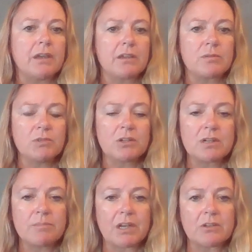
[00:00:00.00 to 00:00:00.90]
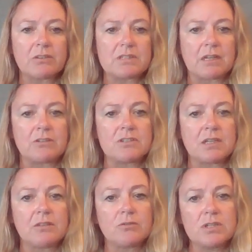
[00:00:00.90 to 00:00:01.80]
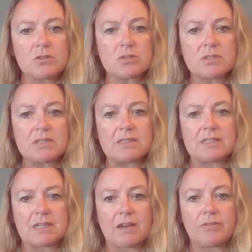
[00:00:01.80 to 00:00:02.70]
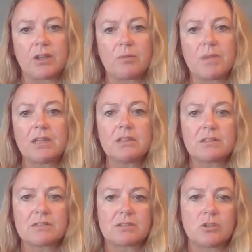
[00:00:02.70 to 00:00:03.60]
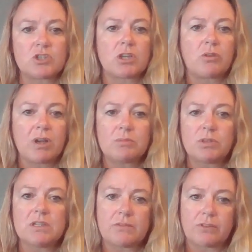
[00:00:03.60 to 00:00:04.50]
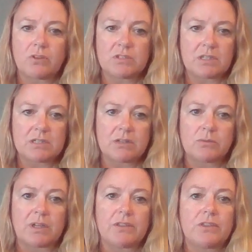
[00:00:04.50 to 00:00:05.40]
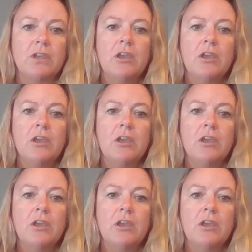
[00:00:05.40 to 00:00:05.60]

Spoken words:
and community medical centers say that resources and staffing are making this surge incredibly difficult to deal with.